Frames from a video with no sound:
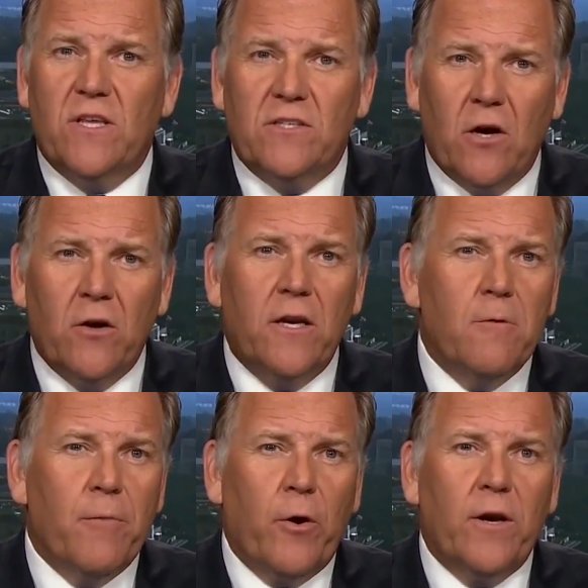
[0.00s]
They target
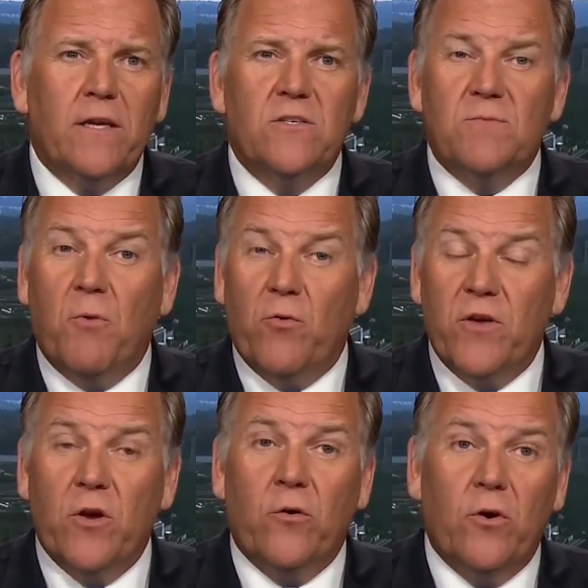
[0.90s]
Americans both
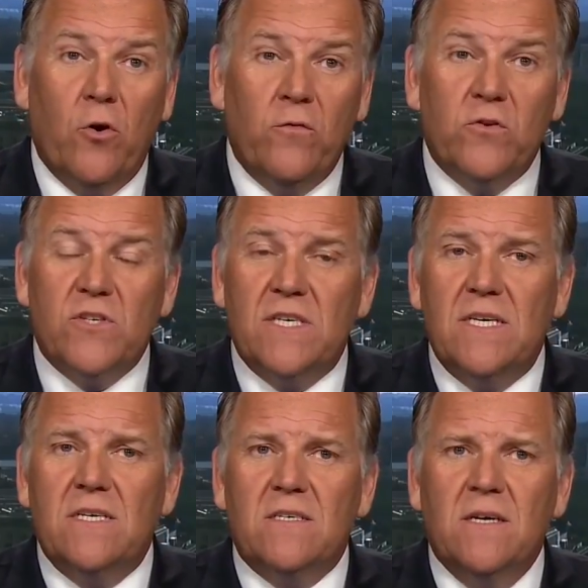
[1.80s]
here and
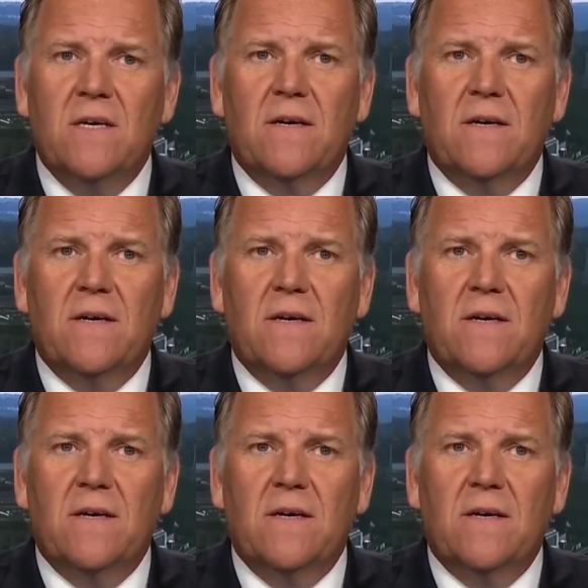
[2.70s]
overseas.